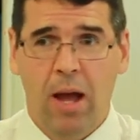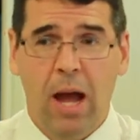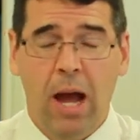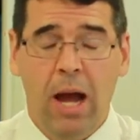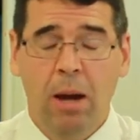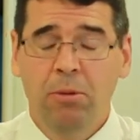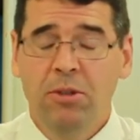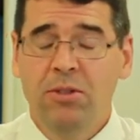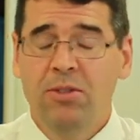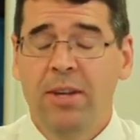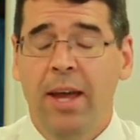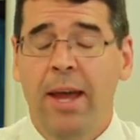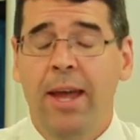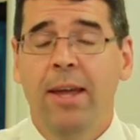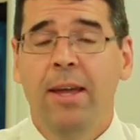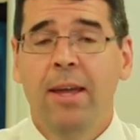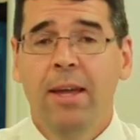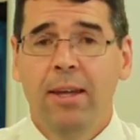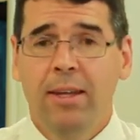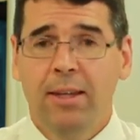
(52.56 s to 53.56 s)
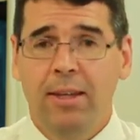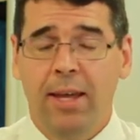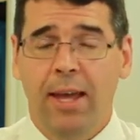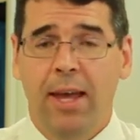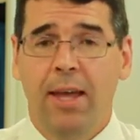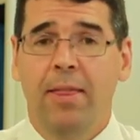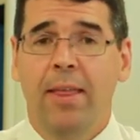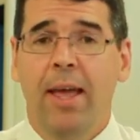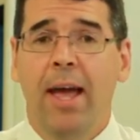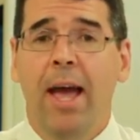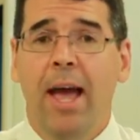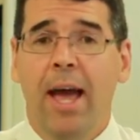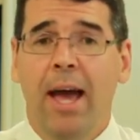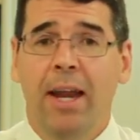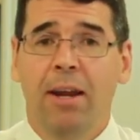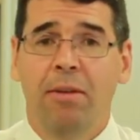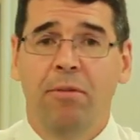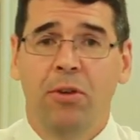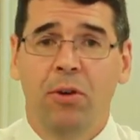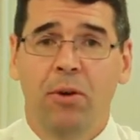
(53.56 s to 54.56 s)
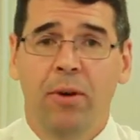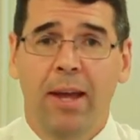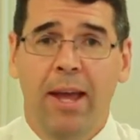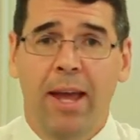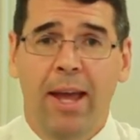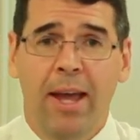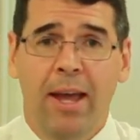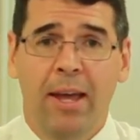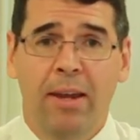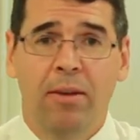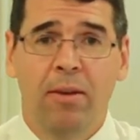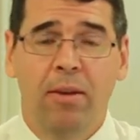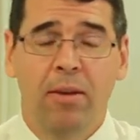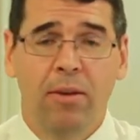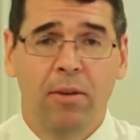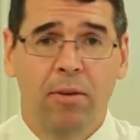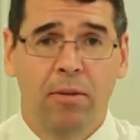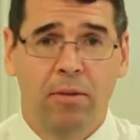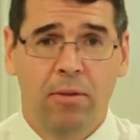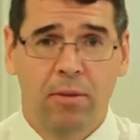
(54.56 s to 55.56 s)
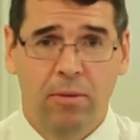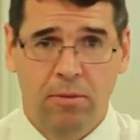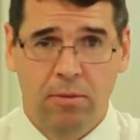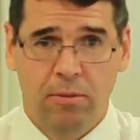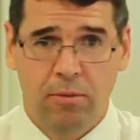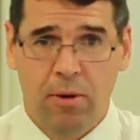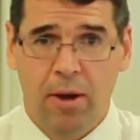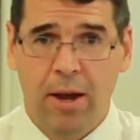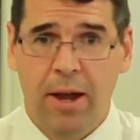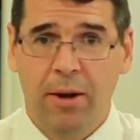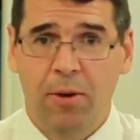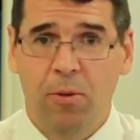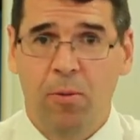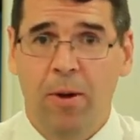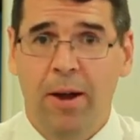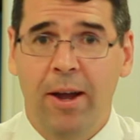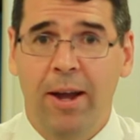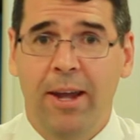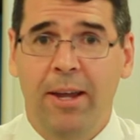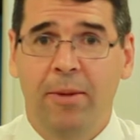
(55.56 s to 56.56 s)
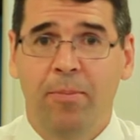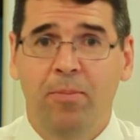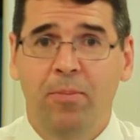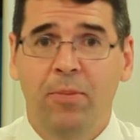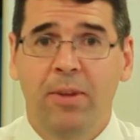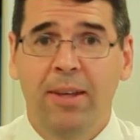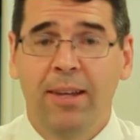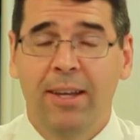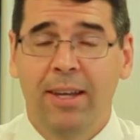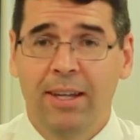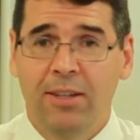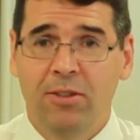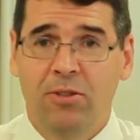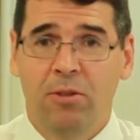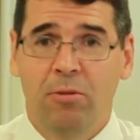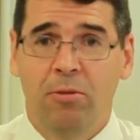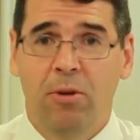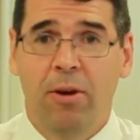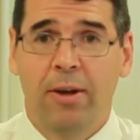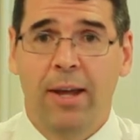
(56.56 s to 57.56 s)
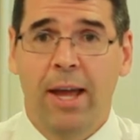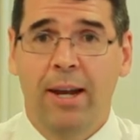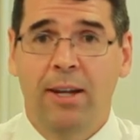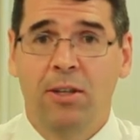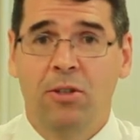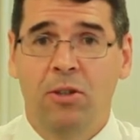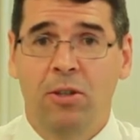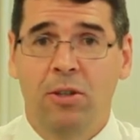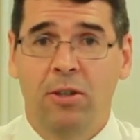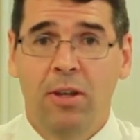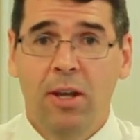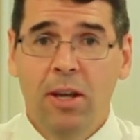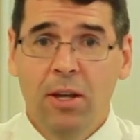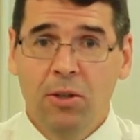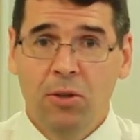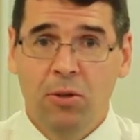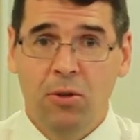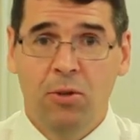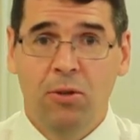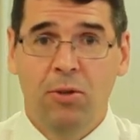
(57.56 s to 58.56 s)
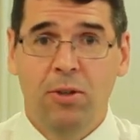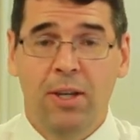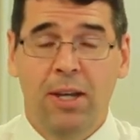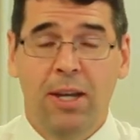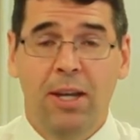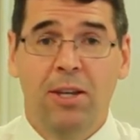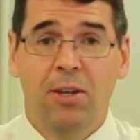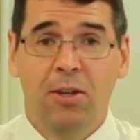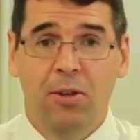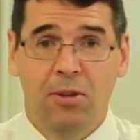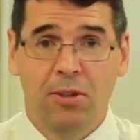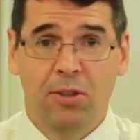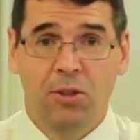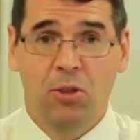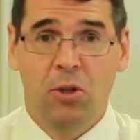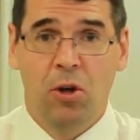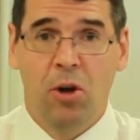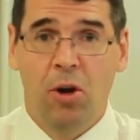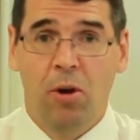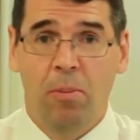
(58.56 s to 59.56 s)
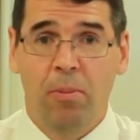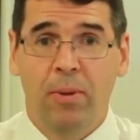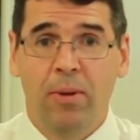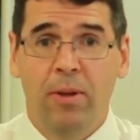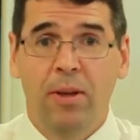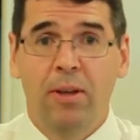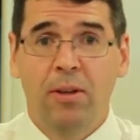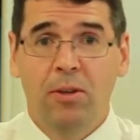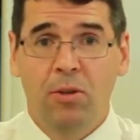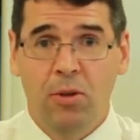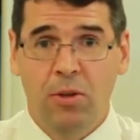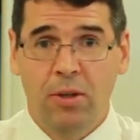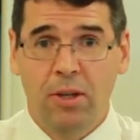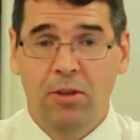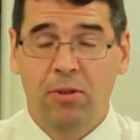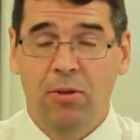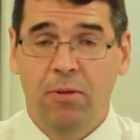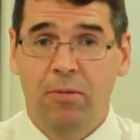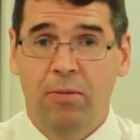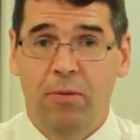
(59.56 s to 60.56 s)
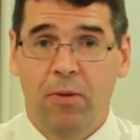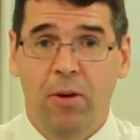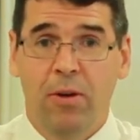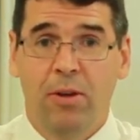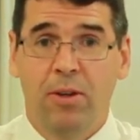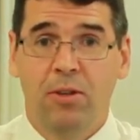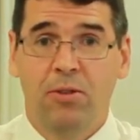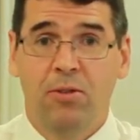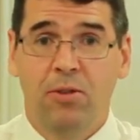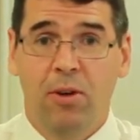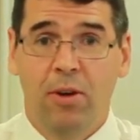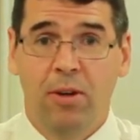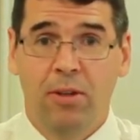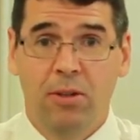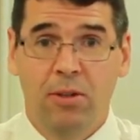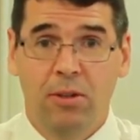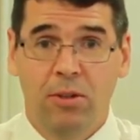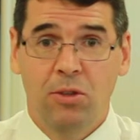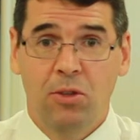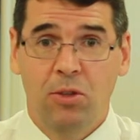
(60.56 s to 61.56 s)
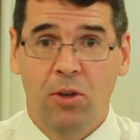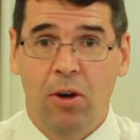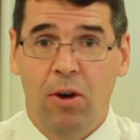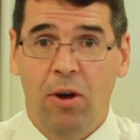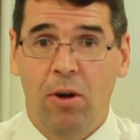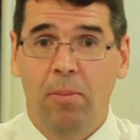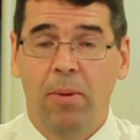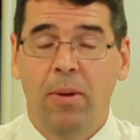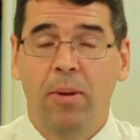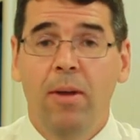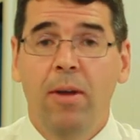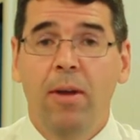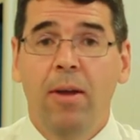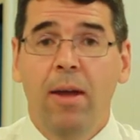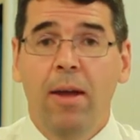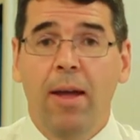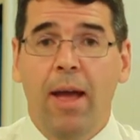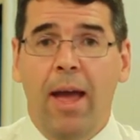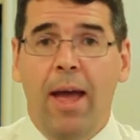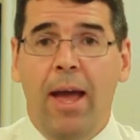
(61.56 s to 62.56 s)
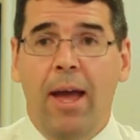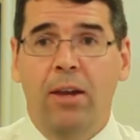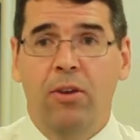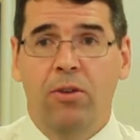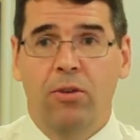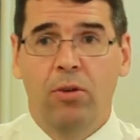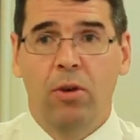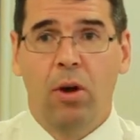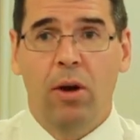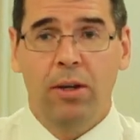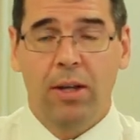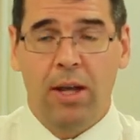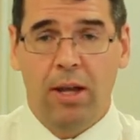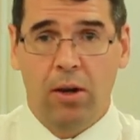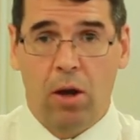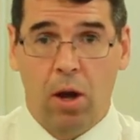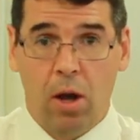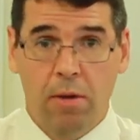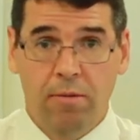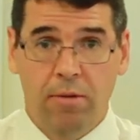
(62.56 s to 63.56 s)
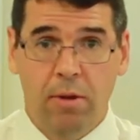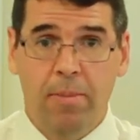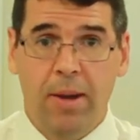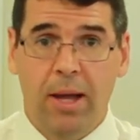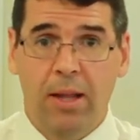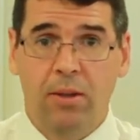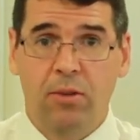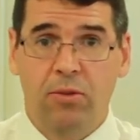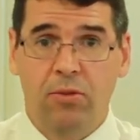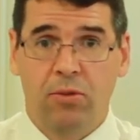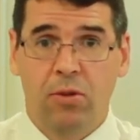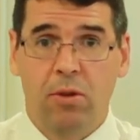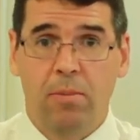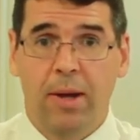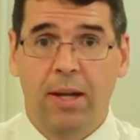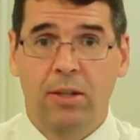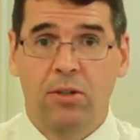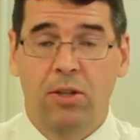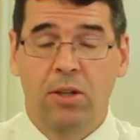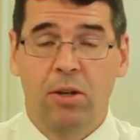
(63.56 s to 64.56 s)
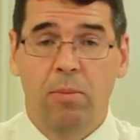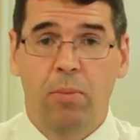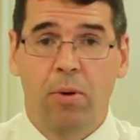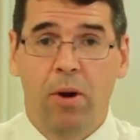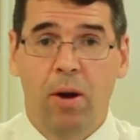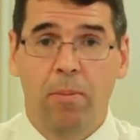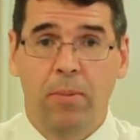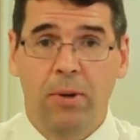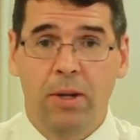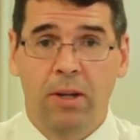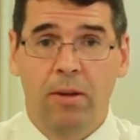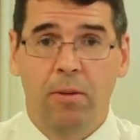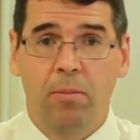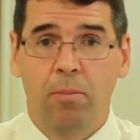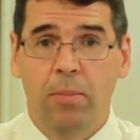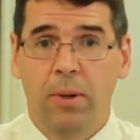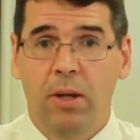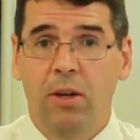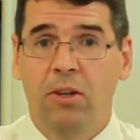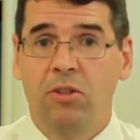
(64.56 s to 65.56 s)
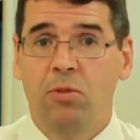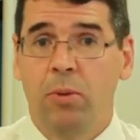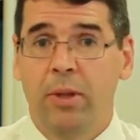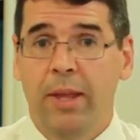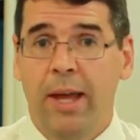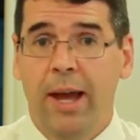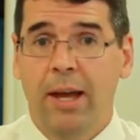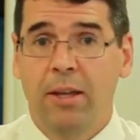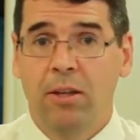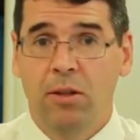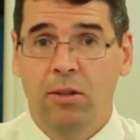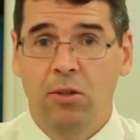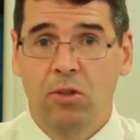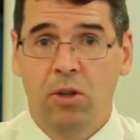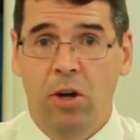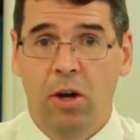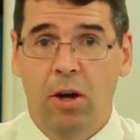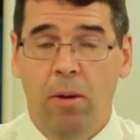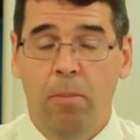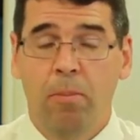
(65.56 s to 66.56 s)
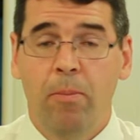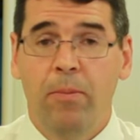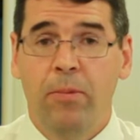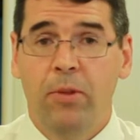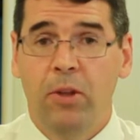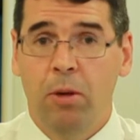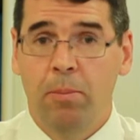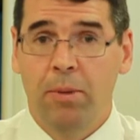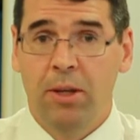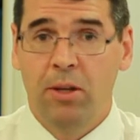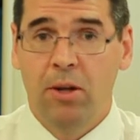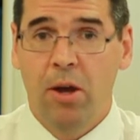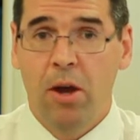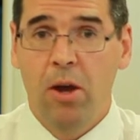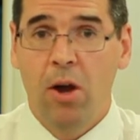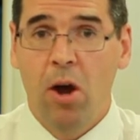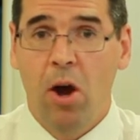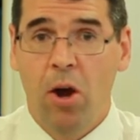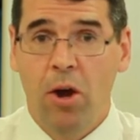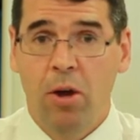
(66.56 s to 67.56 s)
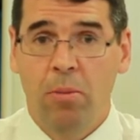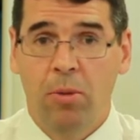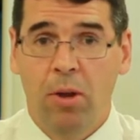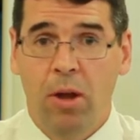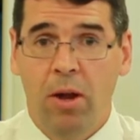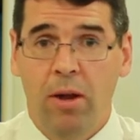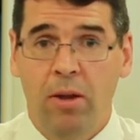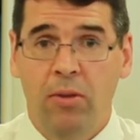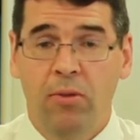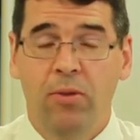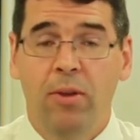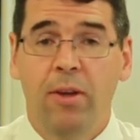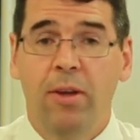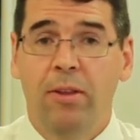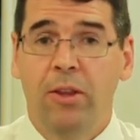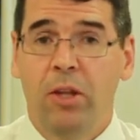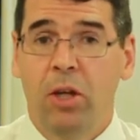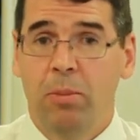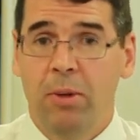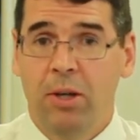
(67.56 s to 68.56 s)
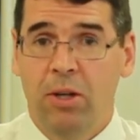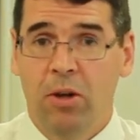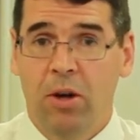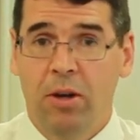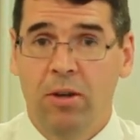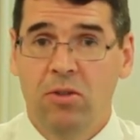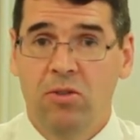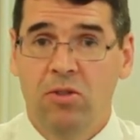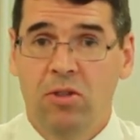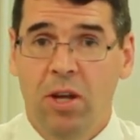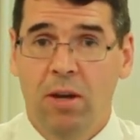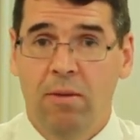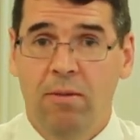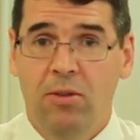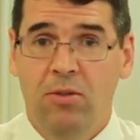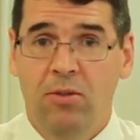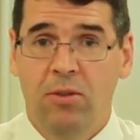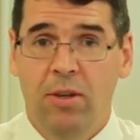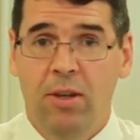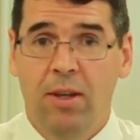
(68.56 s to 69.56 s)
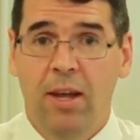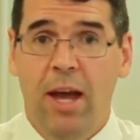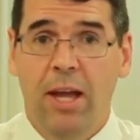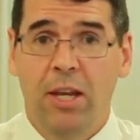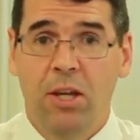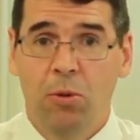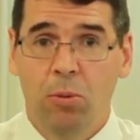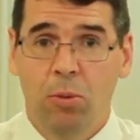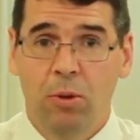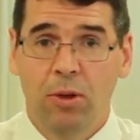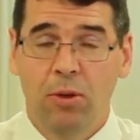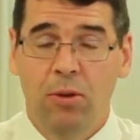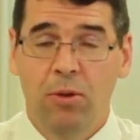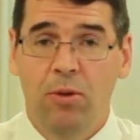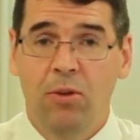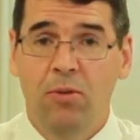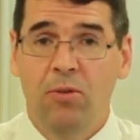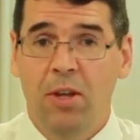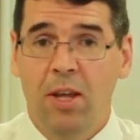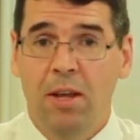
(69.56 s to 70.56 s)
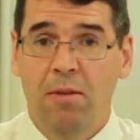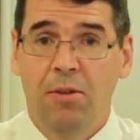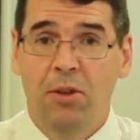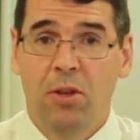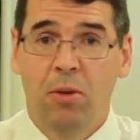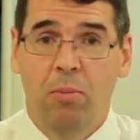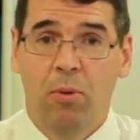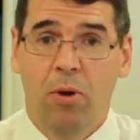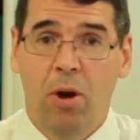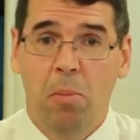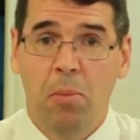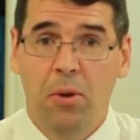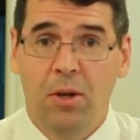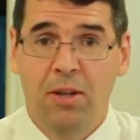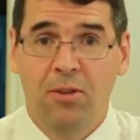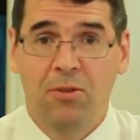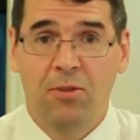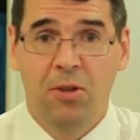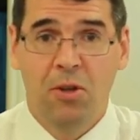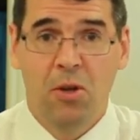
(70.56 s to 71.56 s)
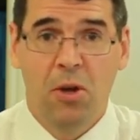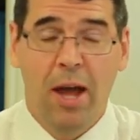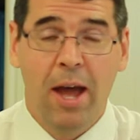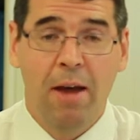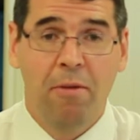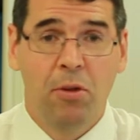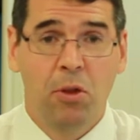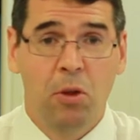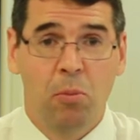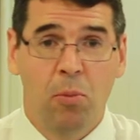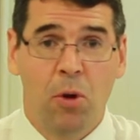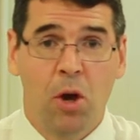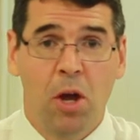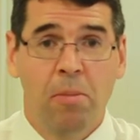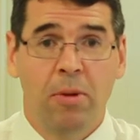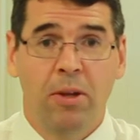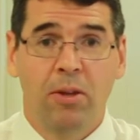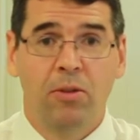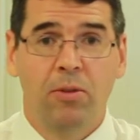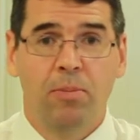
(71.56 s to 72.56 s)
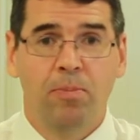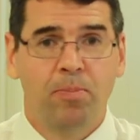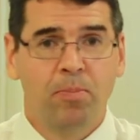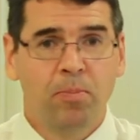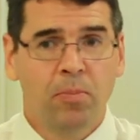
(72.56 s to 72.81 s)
I would say get that out of your head right away. It is the wrong attitude. You need your job. You need to focus on job and not get overbalanced too much into property, because without your job there'll be no home loans, there'll be no servicing, and you will lose even the properties that you have at the moment.